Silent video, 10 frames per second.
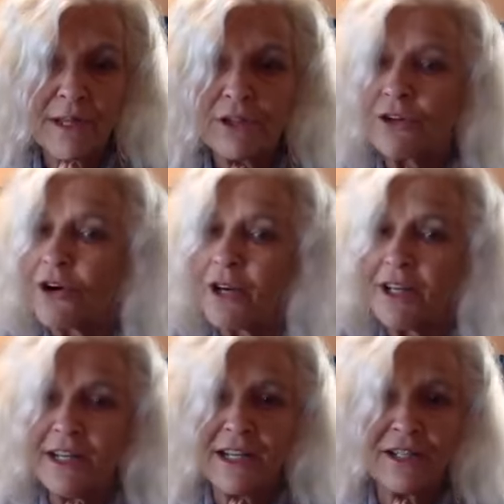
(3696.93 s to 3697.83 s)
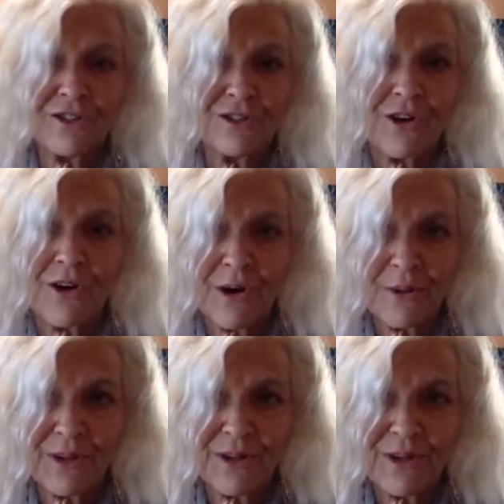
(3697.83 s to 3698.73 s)
that your guardian angels
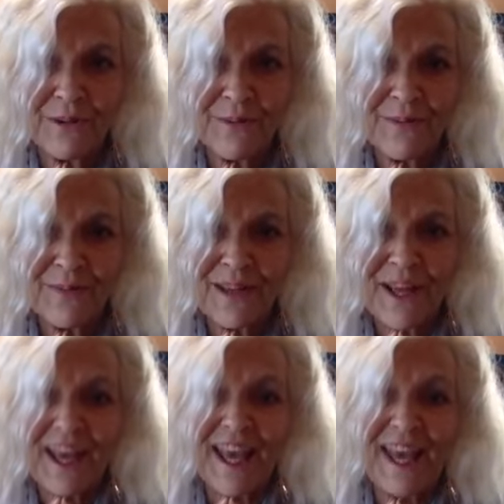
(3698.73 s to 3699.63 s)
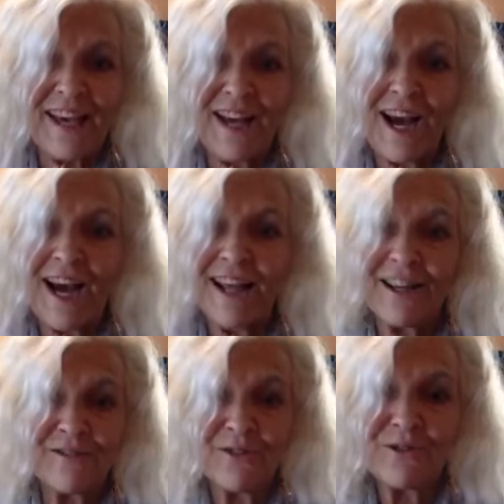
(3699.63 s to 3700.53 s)
are with you. And I love you